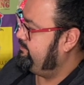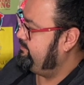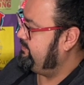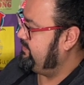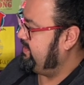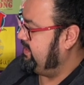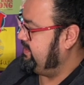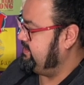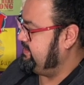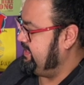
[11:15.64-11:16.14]

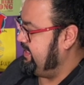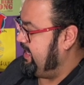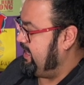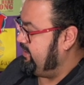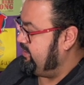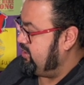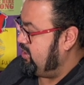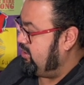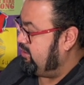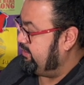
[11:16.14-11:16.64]
Let's see how
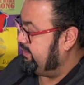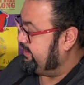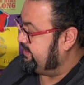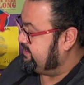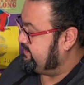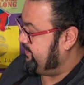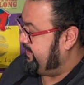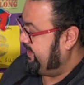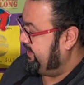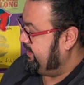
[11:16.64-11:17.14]
the
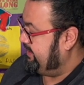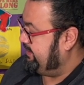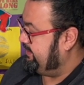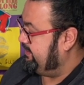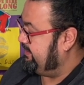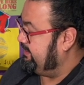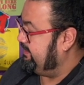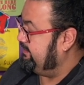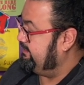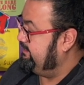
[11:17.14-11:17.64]
artist painted
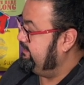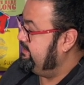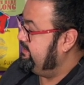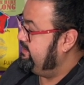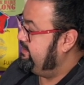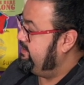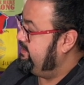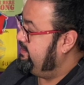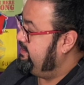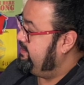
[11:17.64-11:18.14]
the
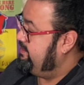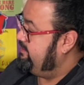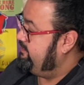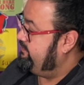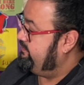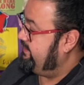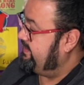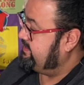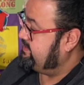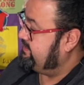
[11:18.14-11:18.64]

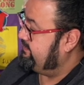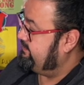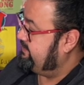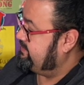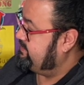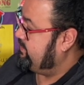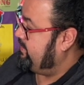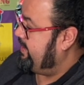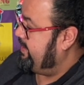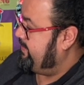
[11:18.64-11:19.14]
face of
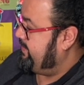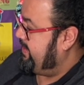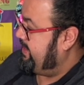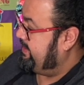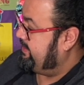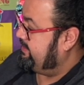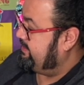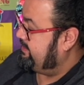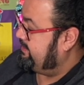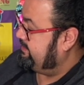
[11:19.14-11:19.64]
this white
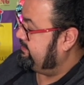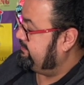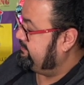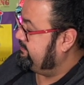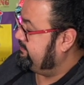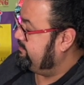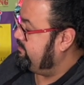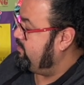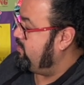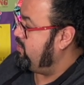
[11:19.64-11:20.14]
man
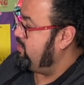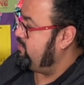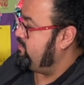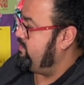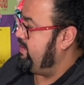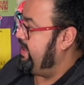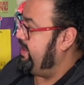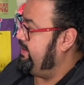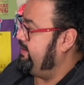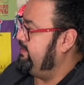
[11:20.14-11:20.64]
more
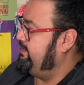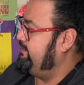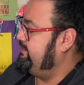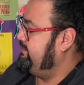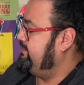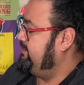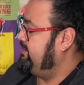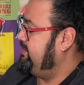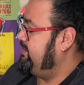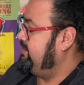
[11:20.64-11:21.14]
red
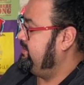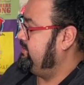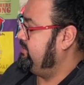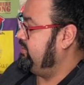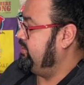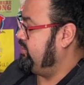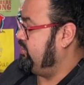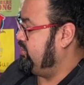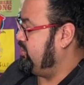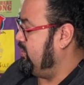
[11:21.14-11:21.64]

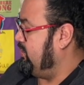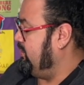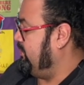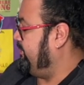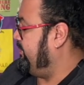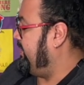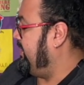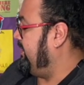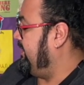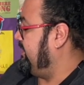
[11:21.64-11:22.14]
to show
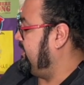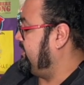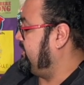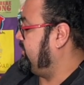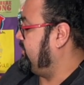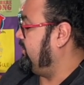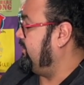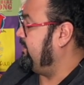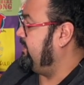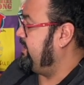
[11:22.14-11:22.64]
part of the
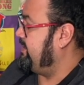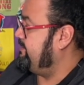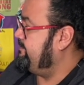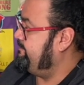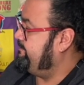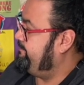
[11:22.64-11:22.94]
story.